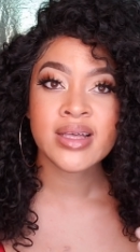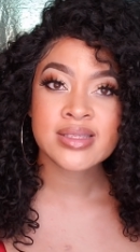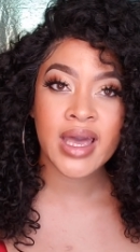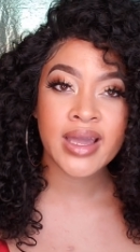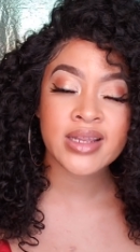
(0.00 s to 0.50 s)

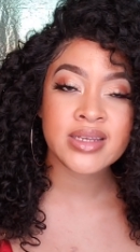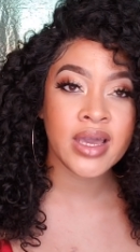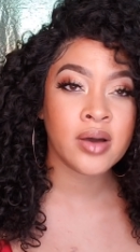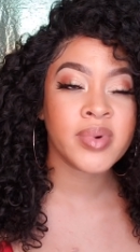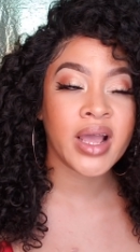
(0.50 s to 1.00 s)
tacking it
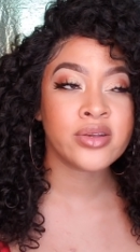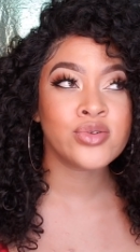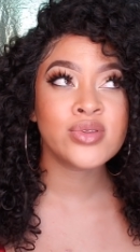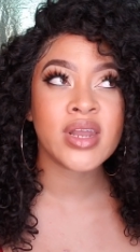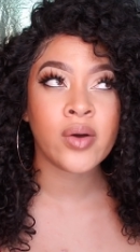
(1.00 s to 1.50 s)
down, but I
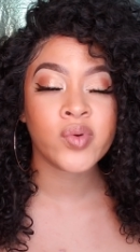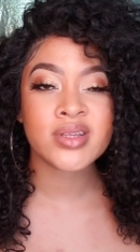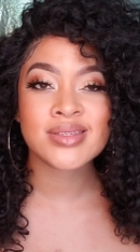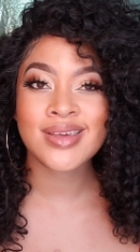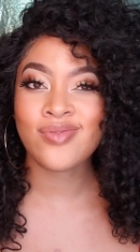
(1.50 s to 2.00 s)
knew that I
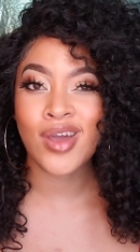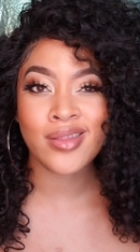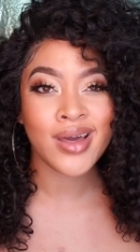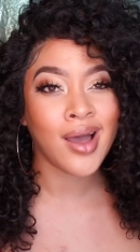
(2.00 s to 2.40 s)
wanted to give y'all the